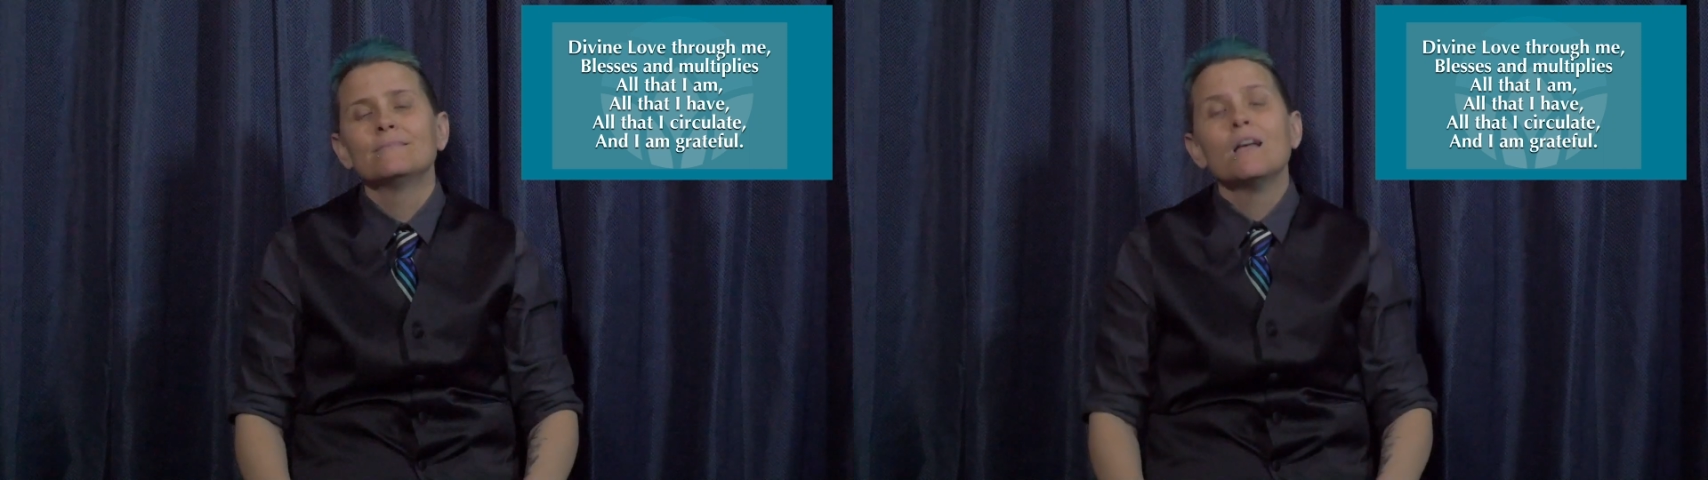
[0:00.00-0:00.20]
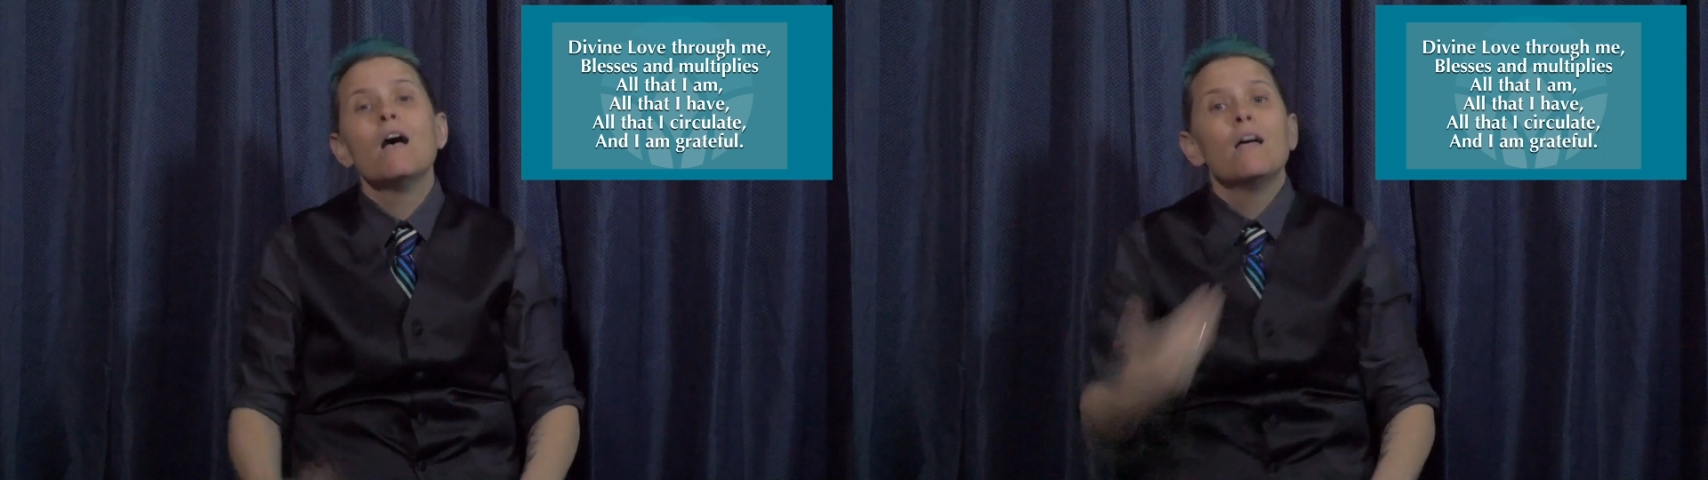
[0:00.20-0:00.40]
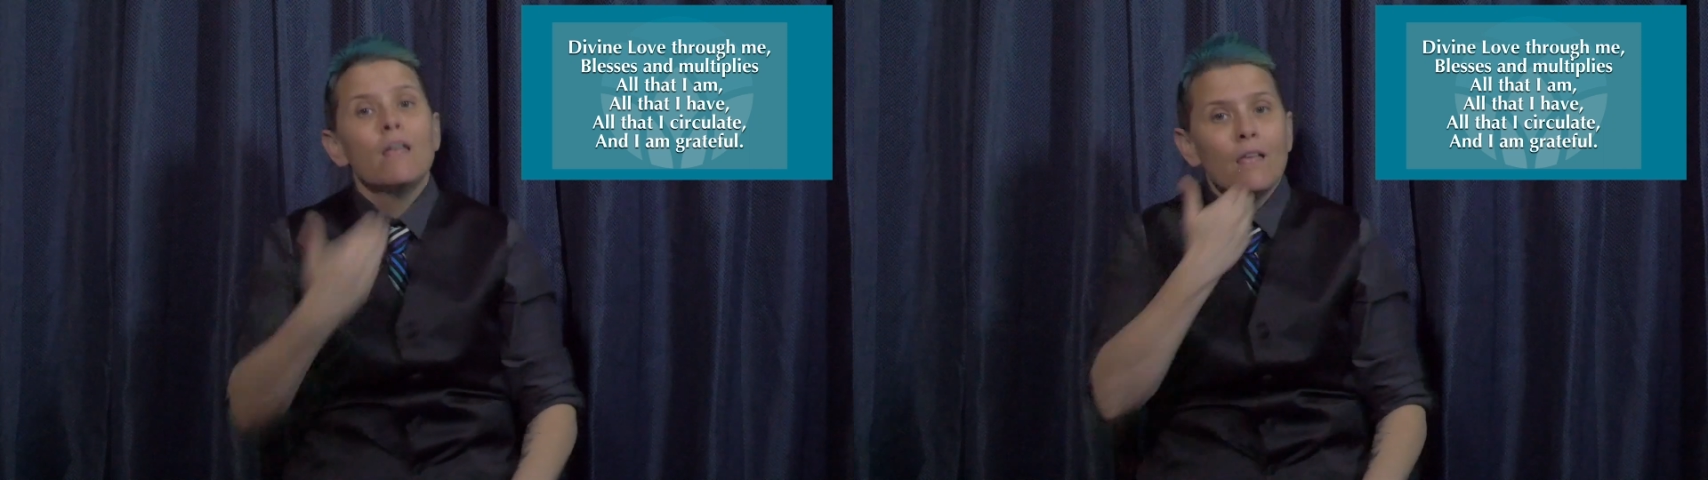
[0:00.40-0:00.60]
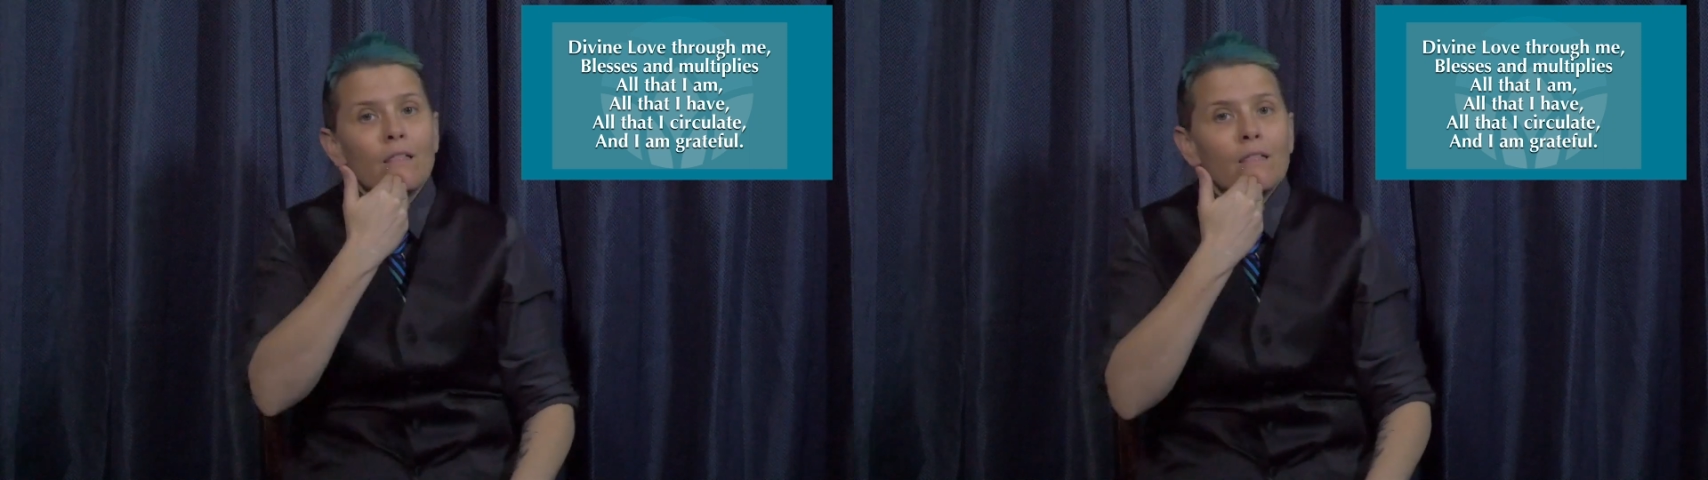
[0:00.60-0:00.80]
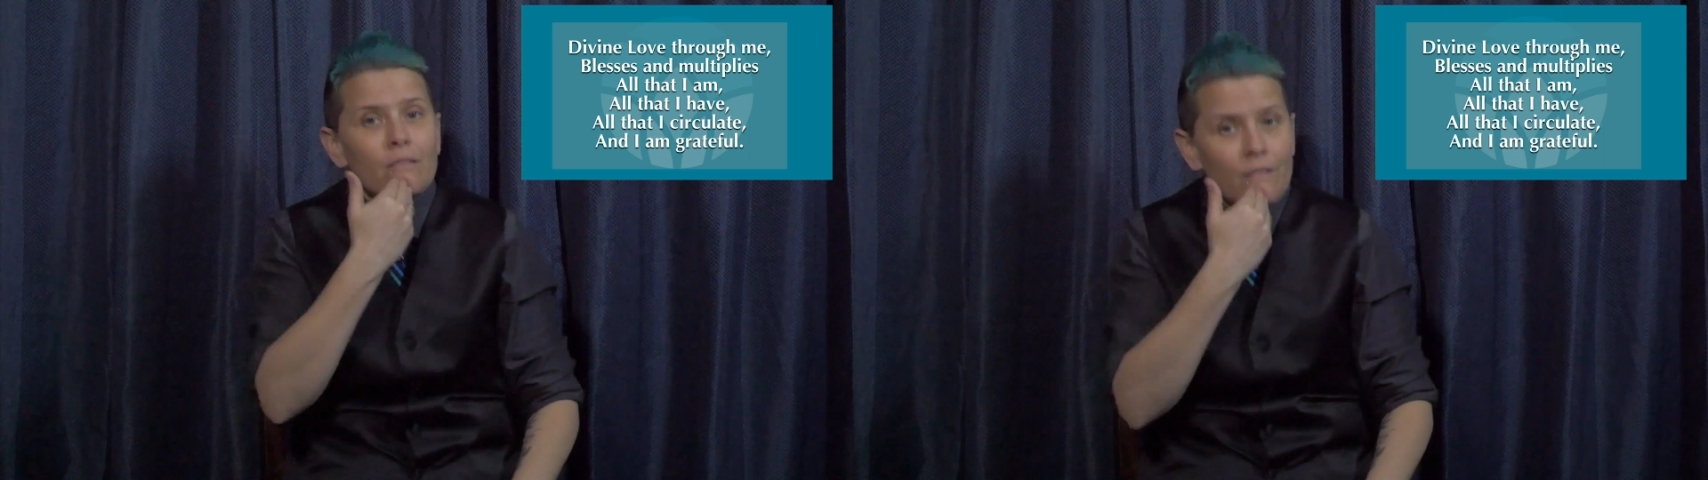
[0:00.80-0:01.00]
God
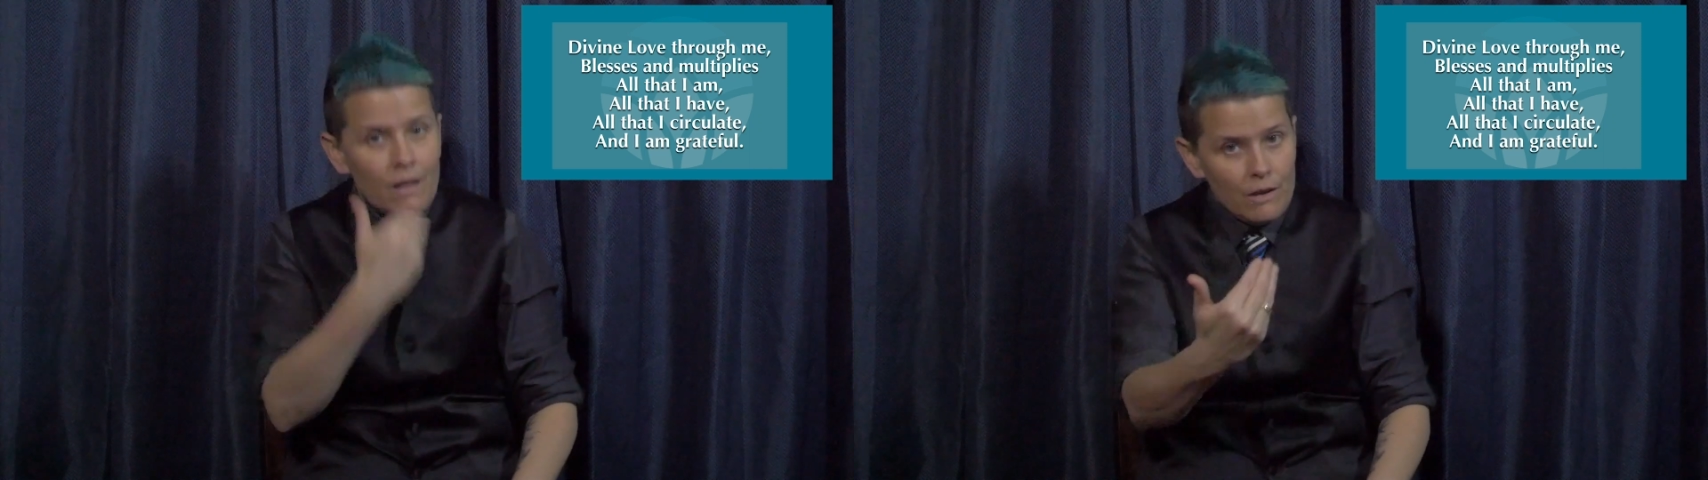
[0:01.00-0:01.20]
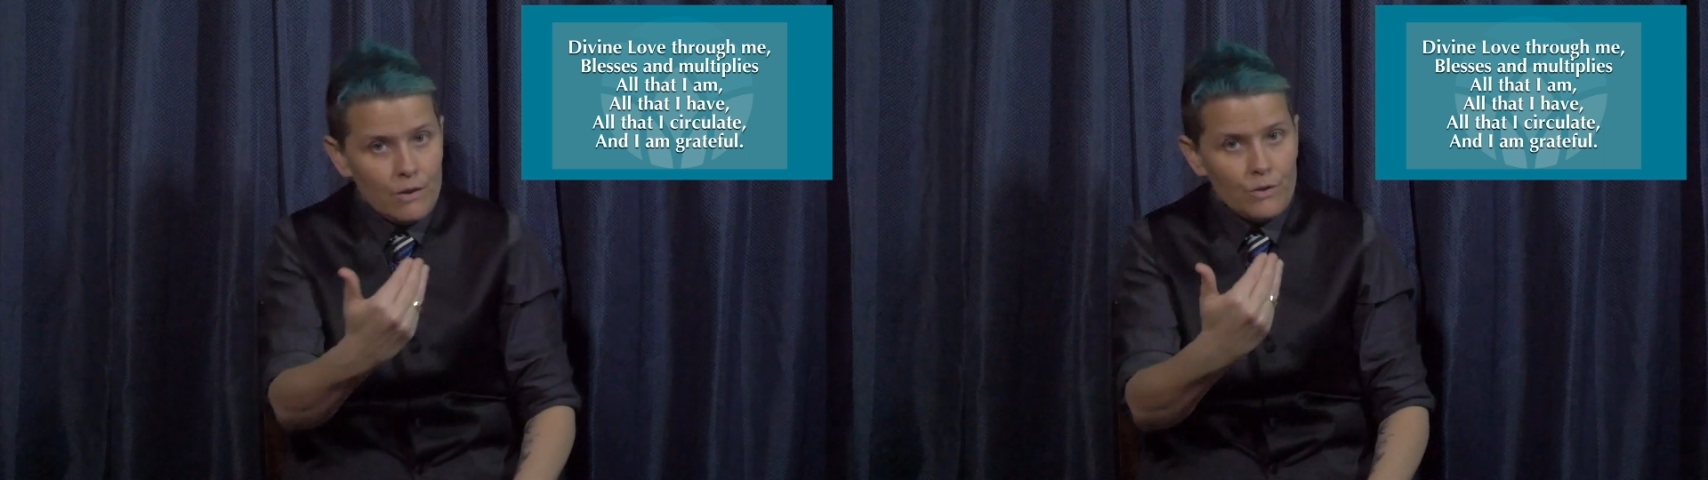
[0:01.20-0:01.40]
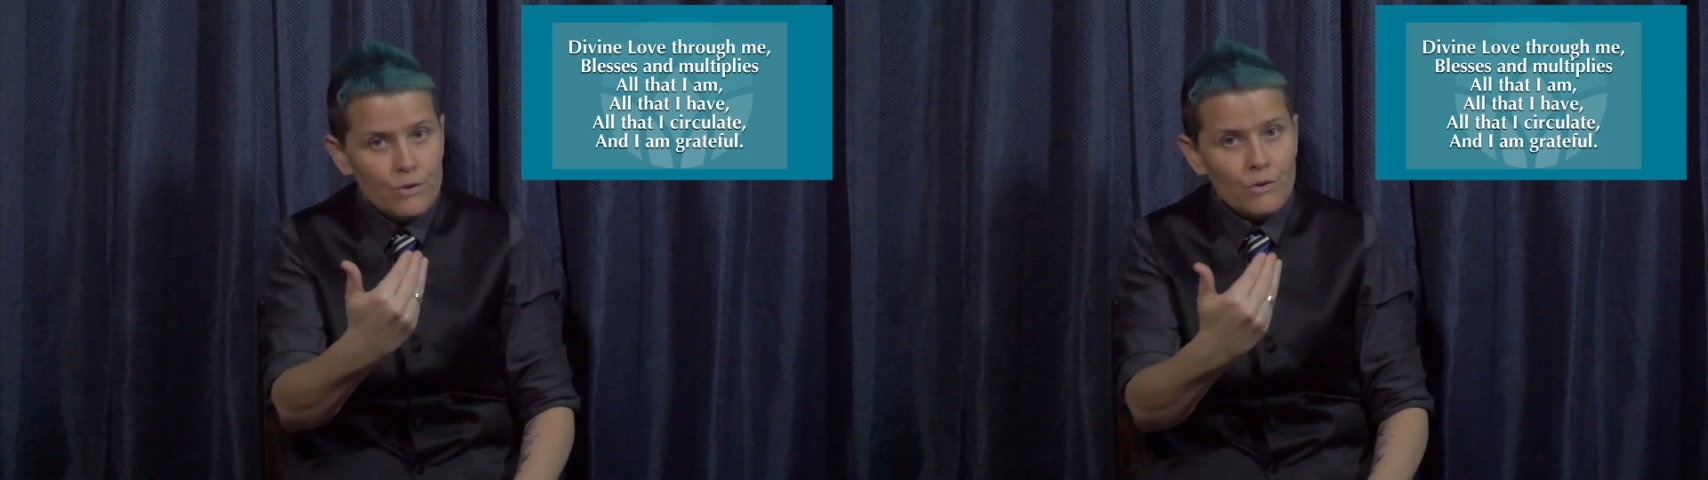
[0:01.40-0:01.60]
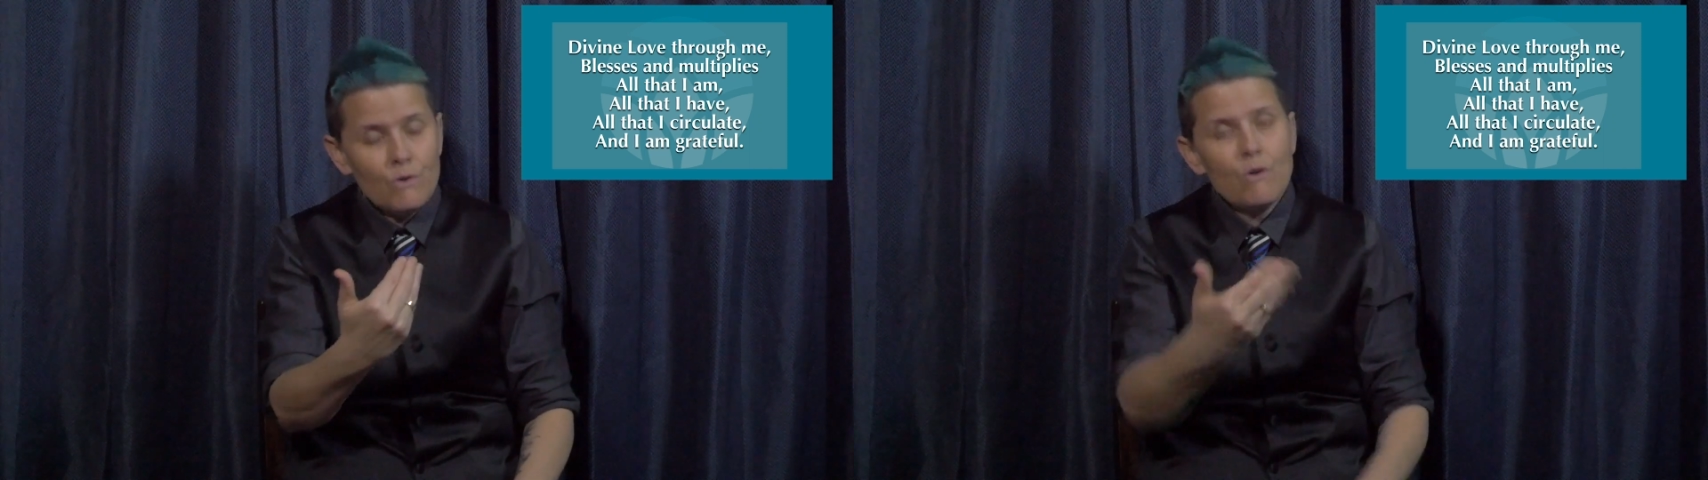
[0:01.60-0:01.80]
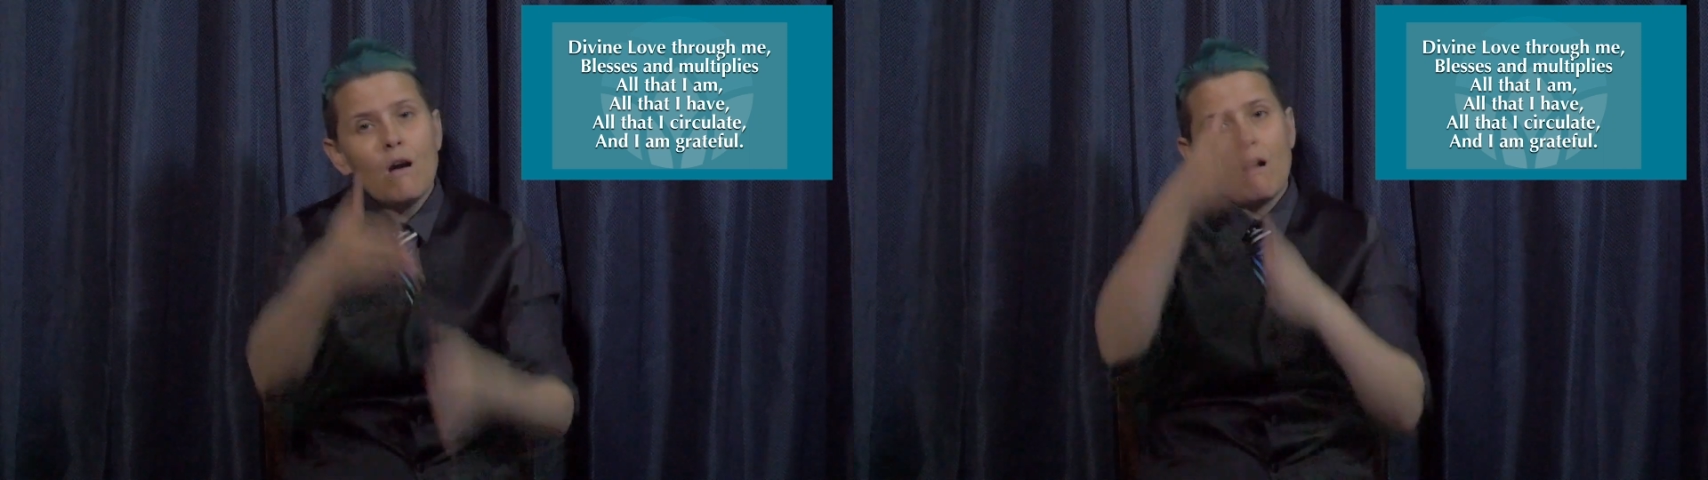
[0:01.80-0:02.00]
bless your gift.